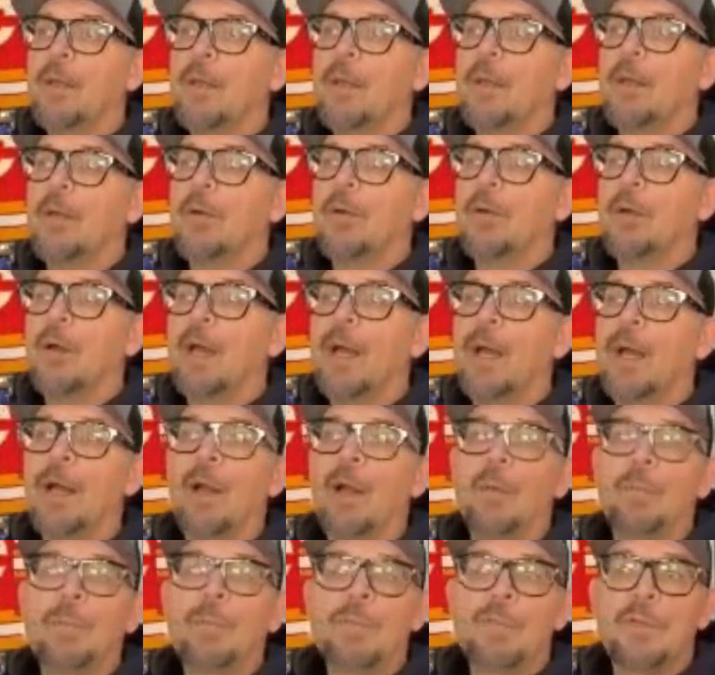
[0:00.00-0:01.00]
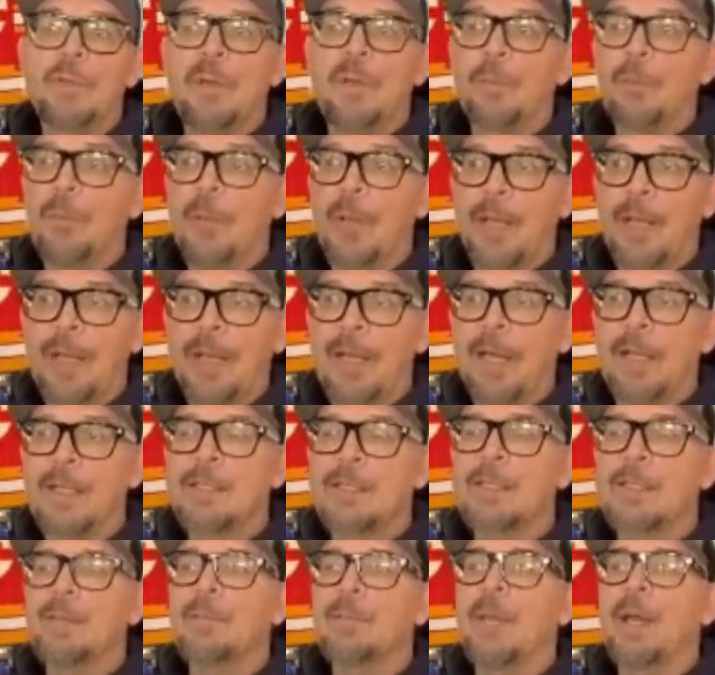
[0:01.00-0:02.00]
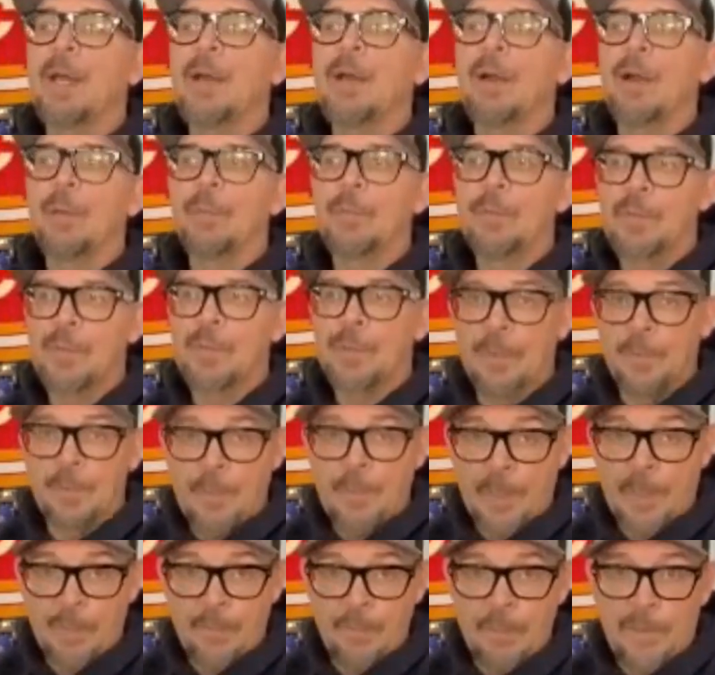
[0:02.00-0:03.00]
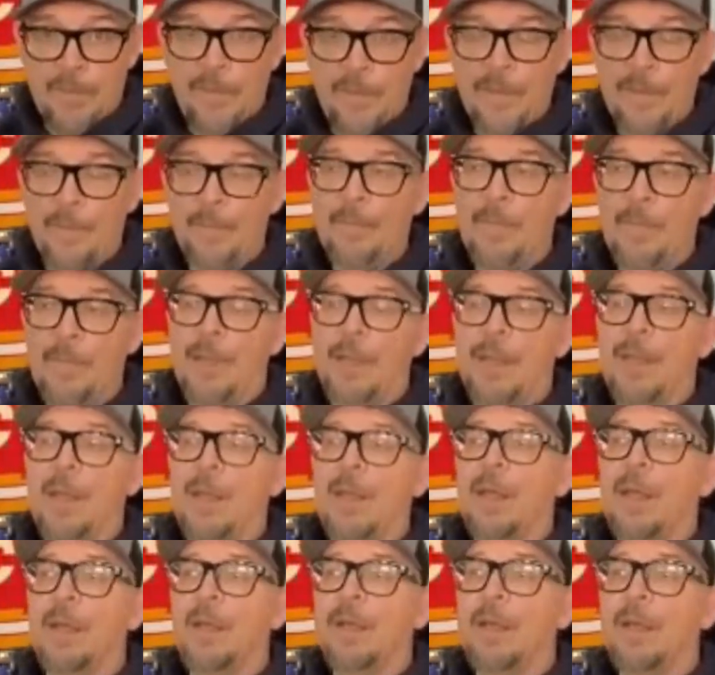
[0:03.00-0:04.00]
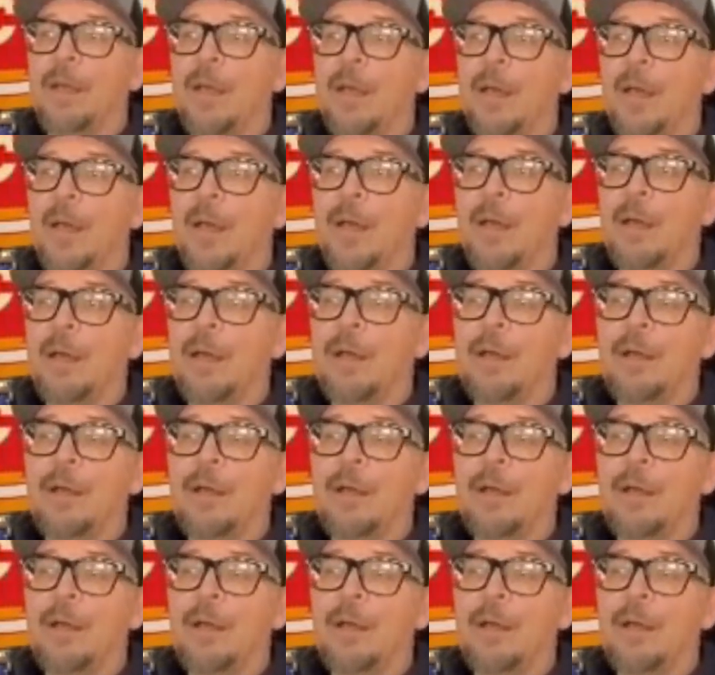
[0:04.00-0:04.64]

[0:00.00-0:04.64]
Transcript: you know, I had an opportunity to play against him, I had an opportunity to play with him. And yeah,